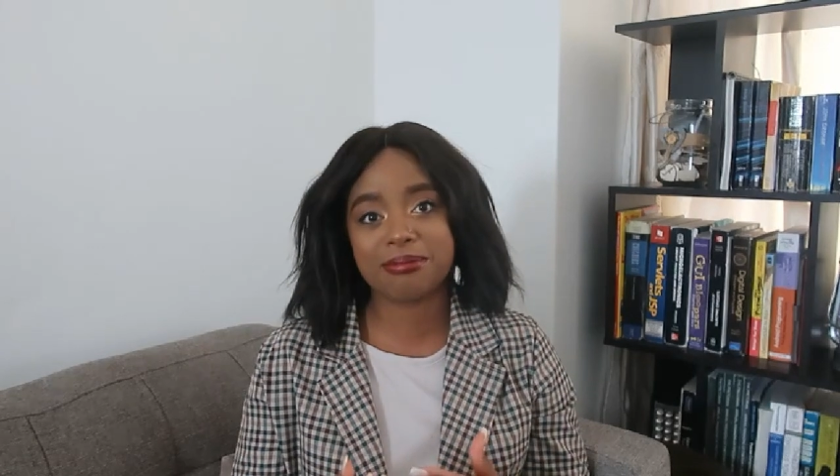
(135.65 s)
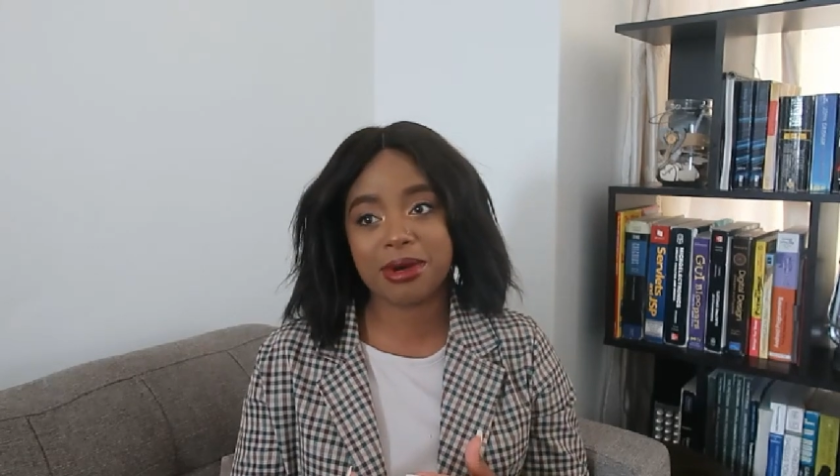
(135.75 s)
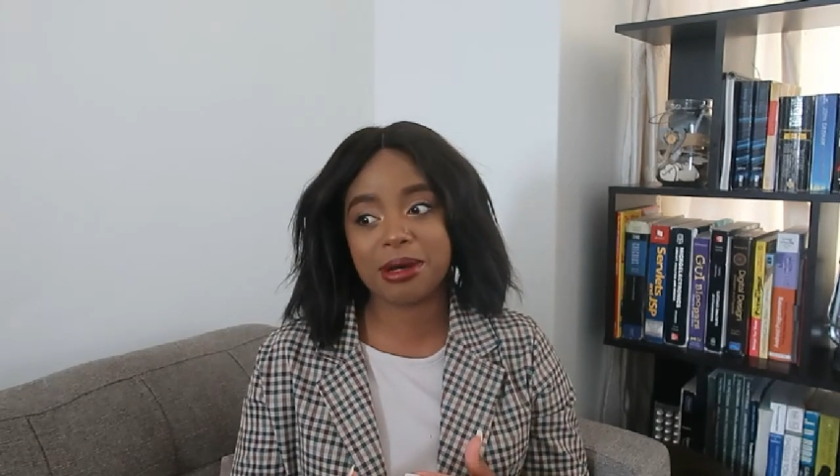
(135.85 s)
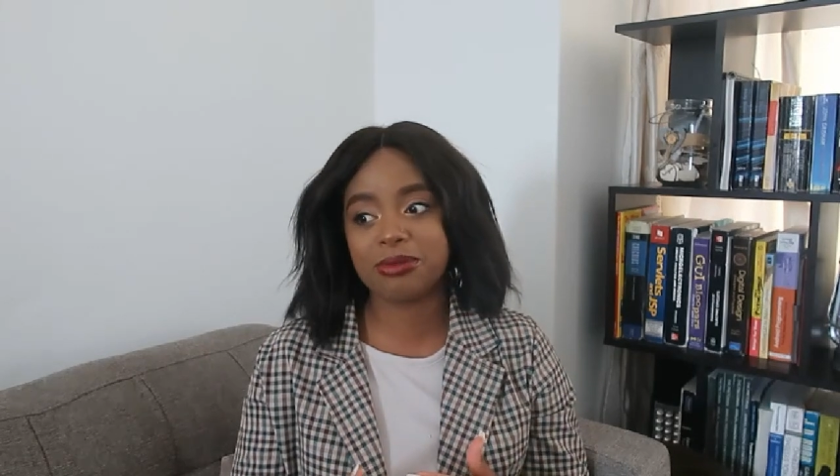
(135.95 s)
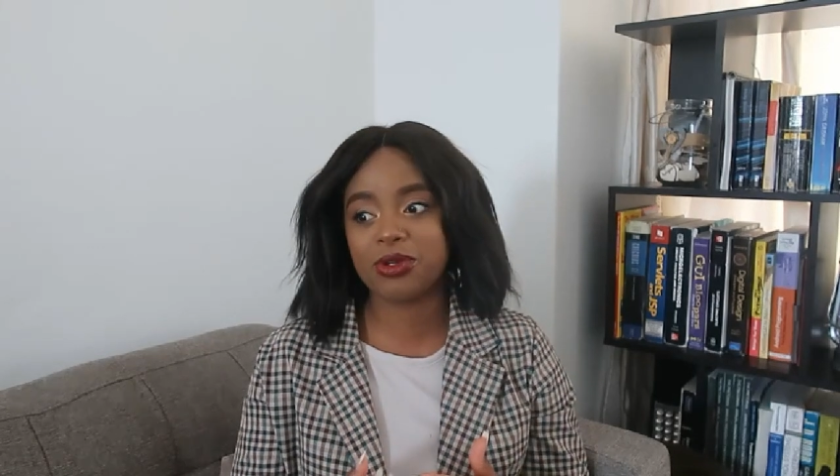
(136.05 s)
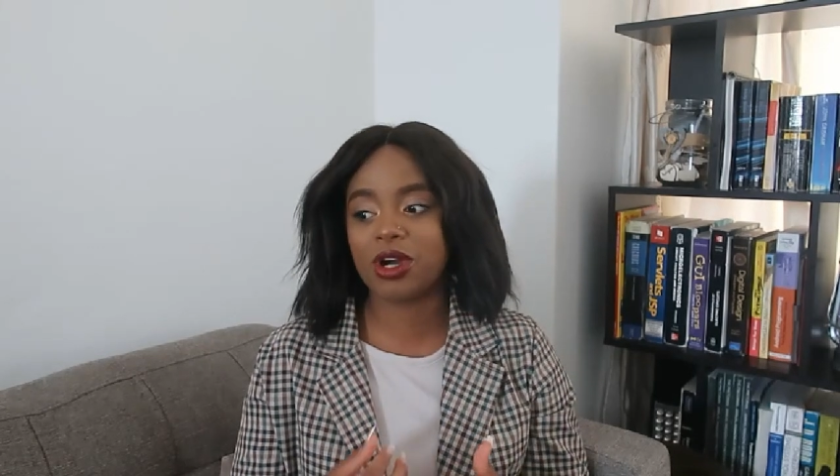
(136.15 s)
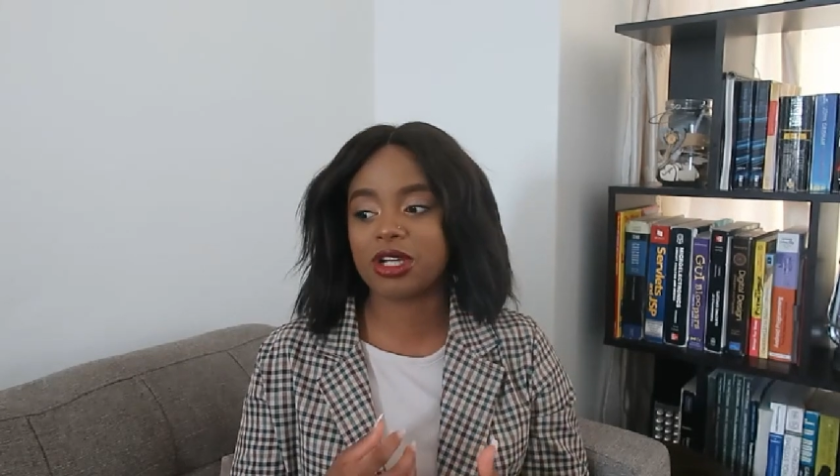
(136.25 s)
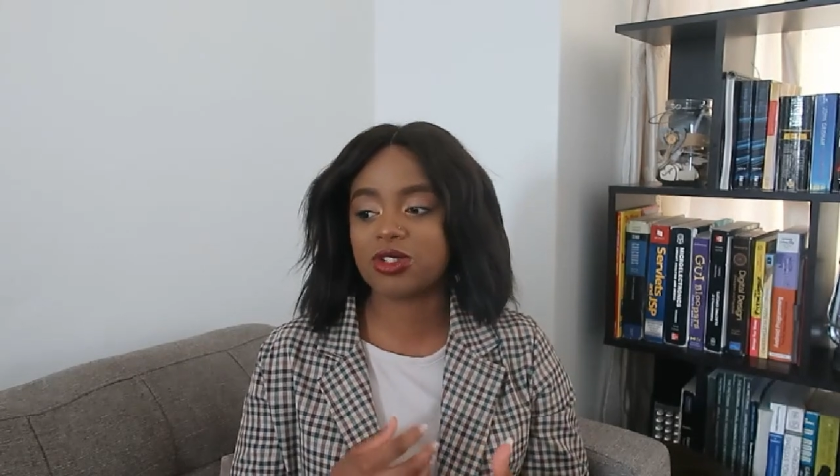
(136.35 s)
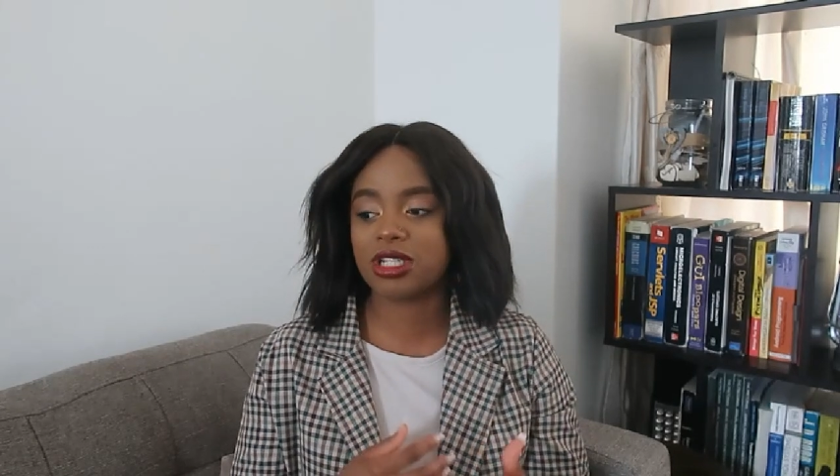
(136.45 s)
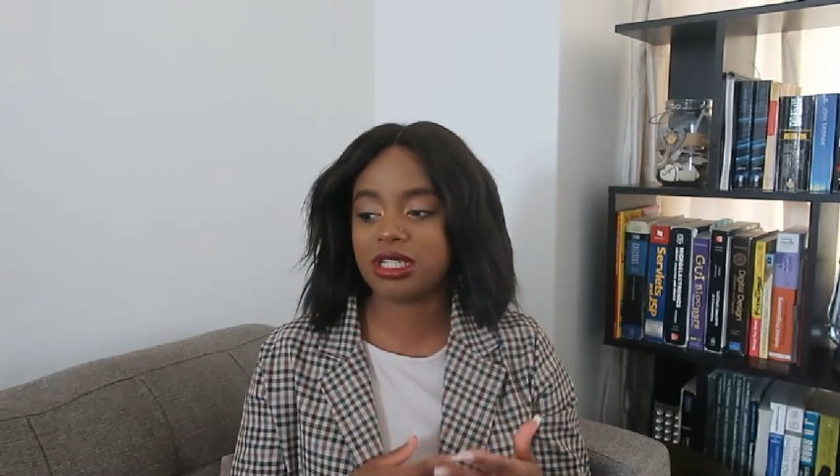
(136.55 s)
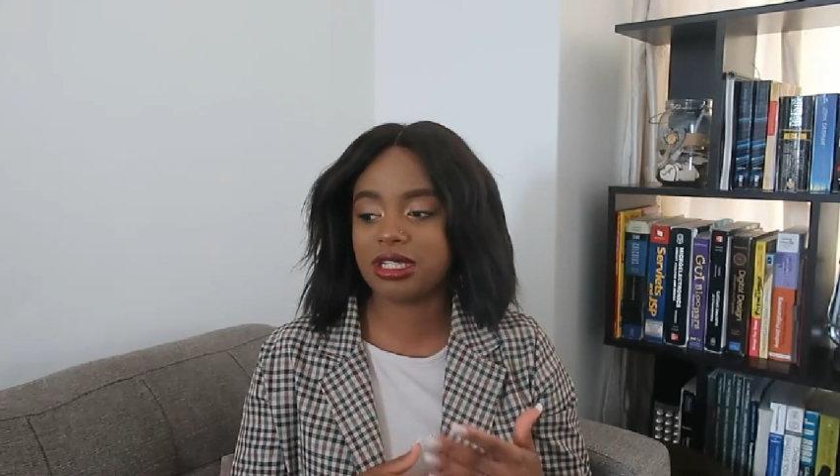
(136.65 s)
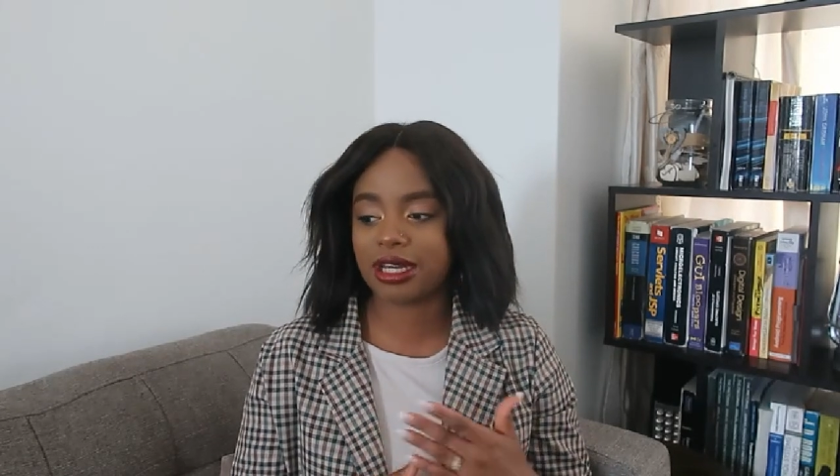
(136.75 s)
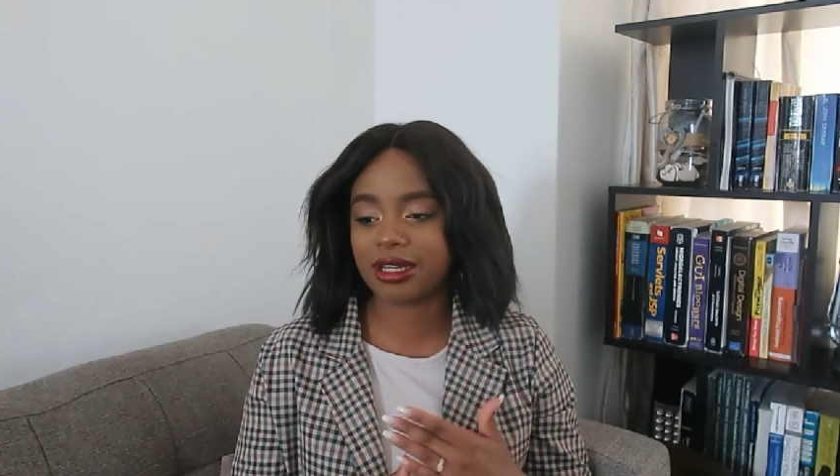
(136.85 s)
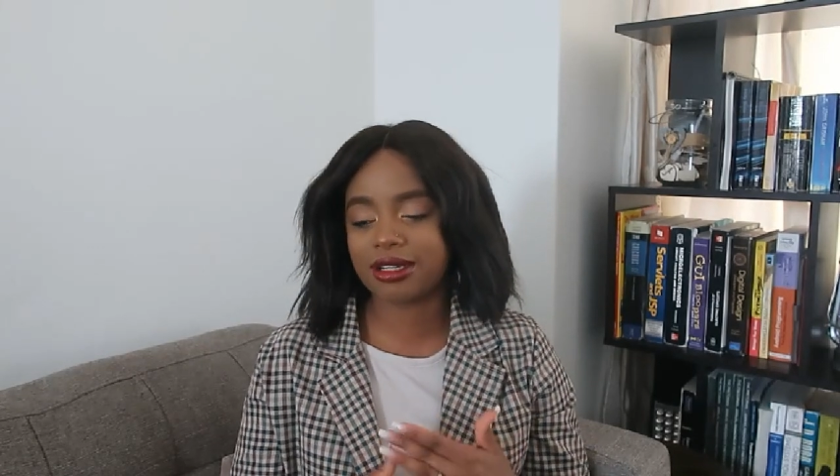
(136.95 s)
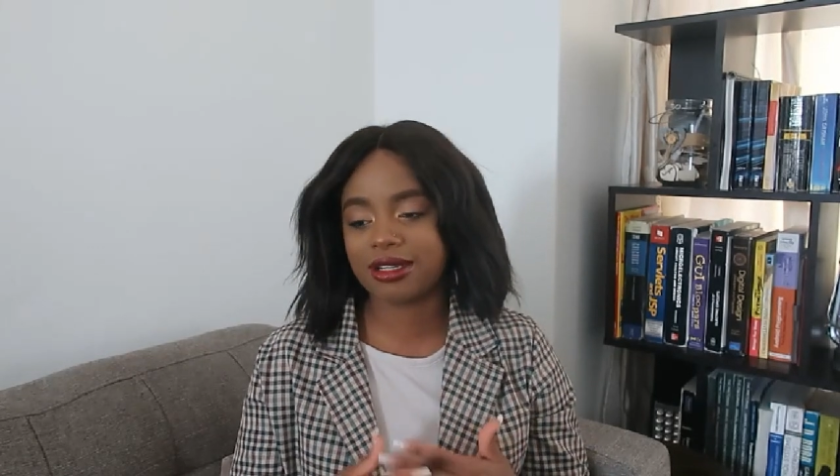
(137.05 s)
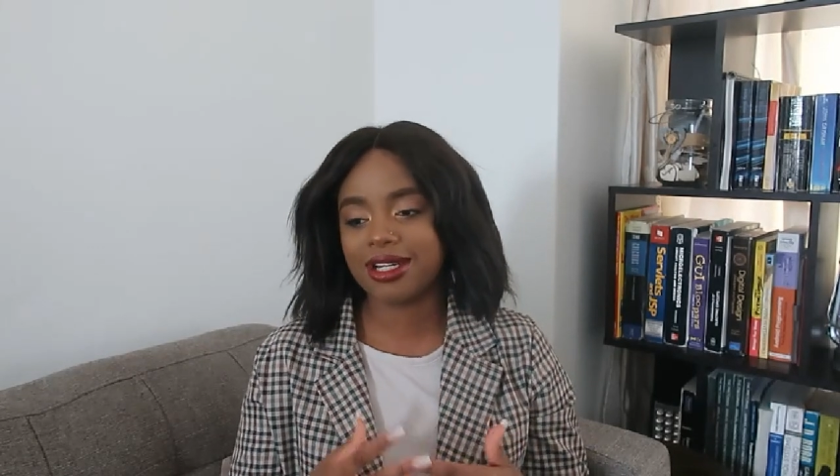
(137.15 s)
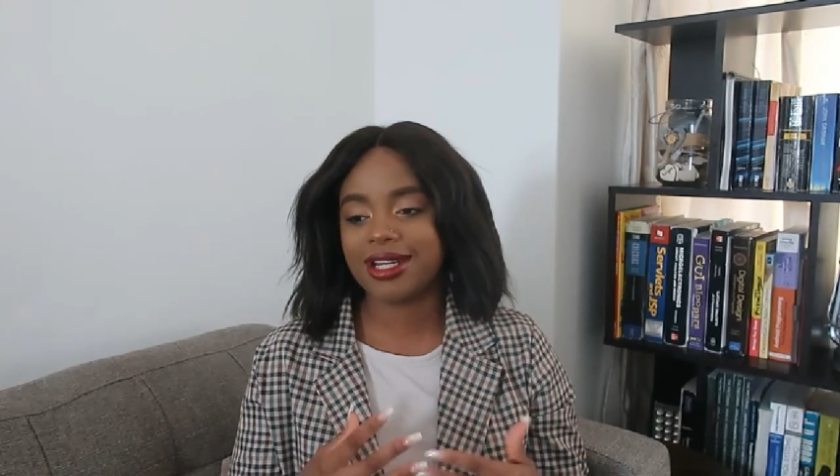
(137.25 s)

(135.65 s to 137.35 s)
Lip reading: mom, you're actually like